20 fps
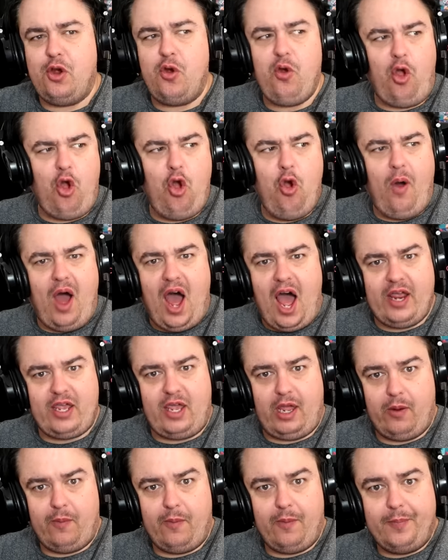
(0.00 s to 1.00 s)
Who are
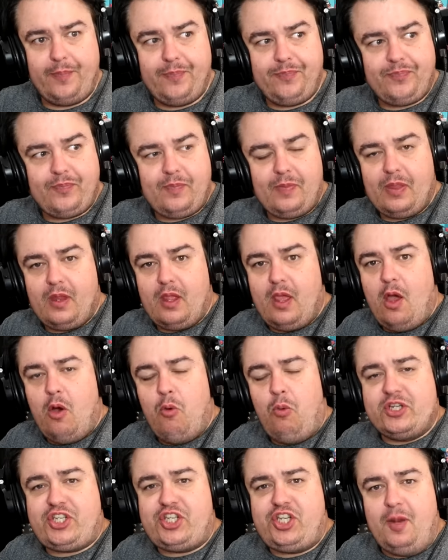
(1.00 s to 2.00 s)
you?
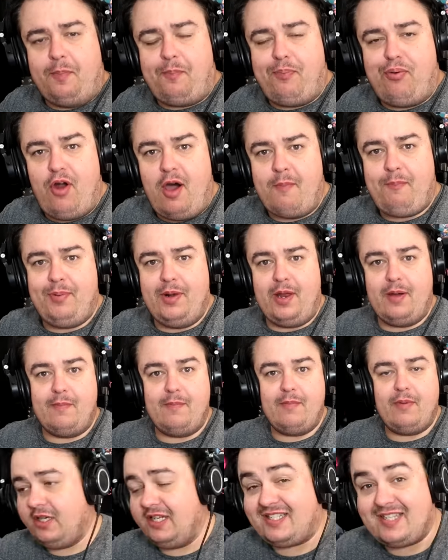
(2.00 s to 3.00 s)
What's your
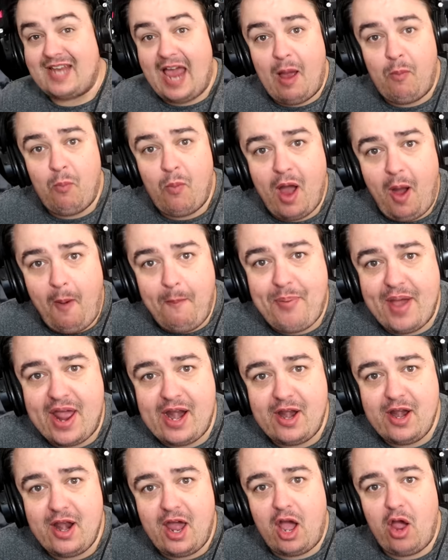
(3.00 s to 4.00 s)
problem? You damn well
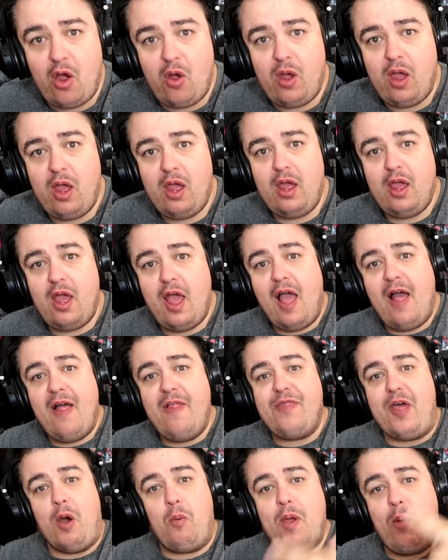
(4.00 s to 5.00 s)
better know
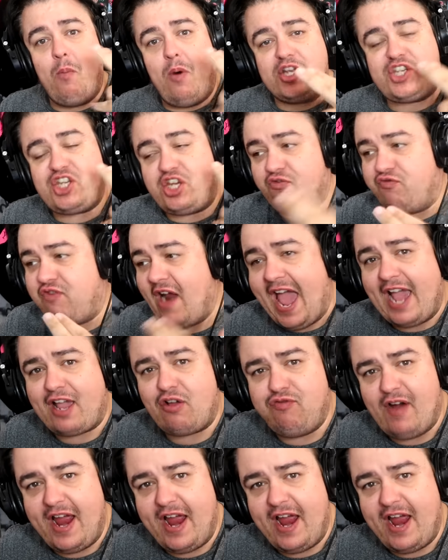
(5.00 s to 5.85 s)
that we're watching Rag